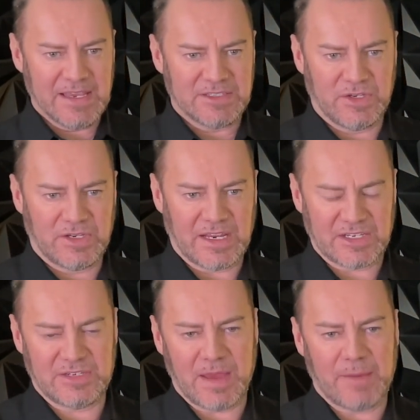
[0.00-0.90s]
So you can
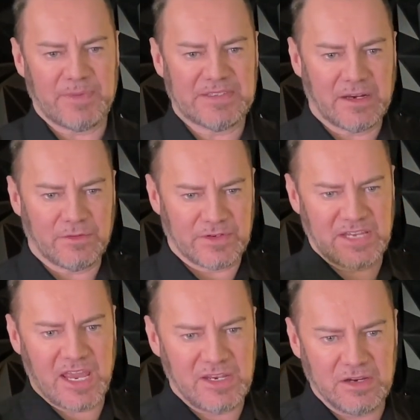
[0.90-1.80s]
actually map this out over
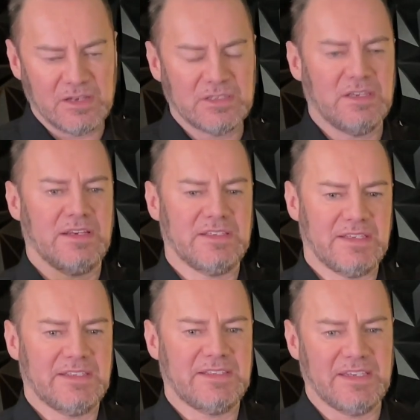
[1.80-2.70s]
10 years and you can
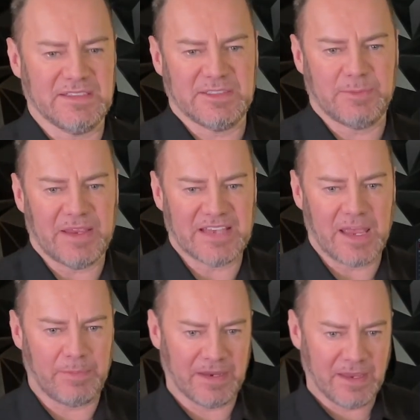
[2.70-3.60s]
see the seasonal spikes
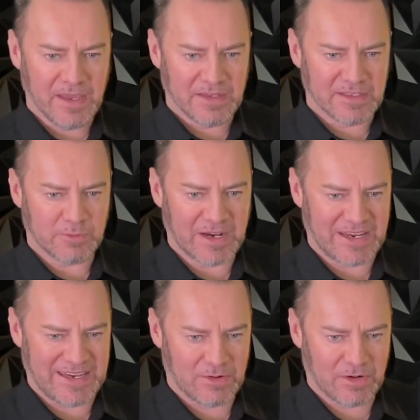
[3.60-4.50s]
happening. There's one a
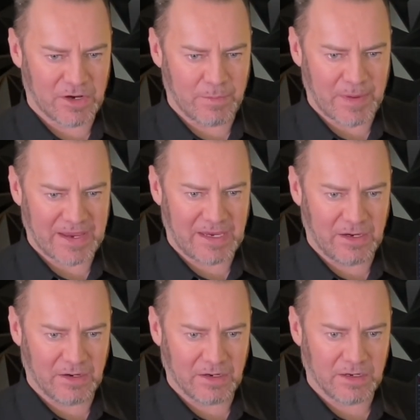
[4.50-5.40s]
year ago back
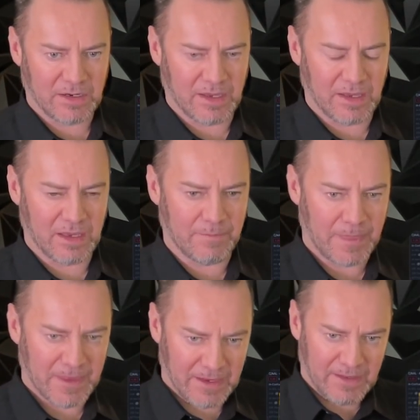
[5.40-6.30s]
here. The
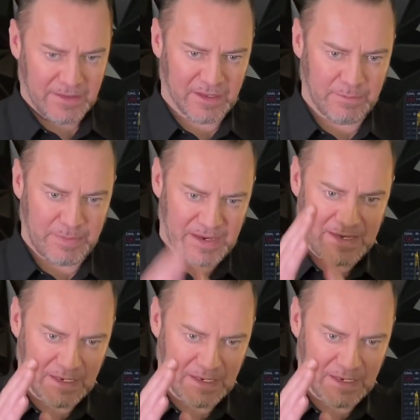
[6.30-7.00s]
other big